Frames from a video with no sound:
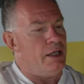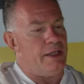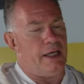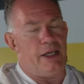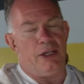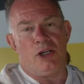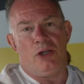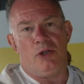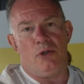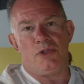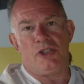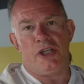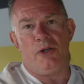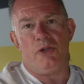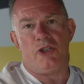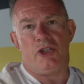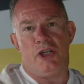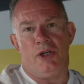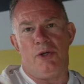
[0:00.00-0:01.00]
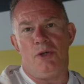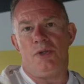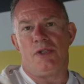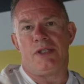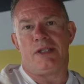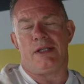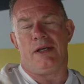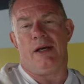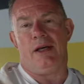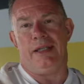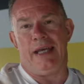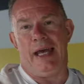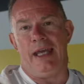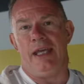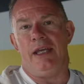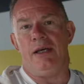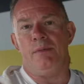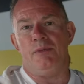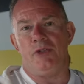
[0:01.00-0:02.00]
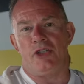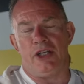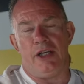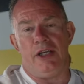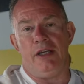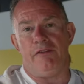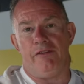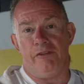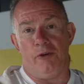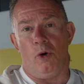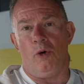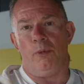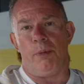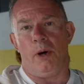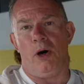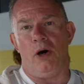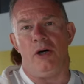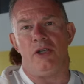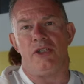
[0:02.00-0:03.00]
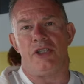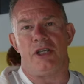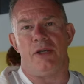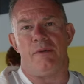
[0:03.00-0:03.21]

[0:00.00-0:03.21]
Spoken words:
Now you can also choose an AMG 4-pot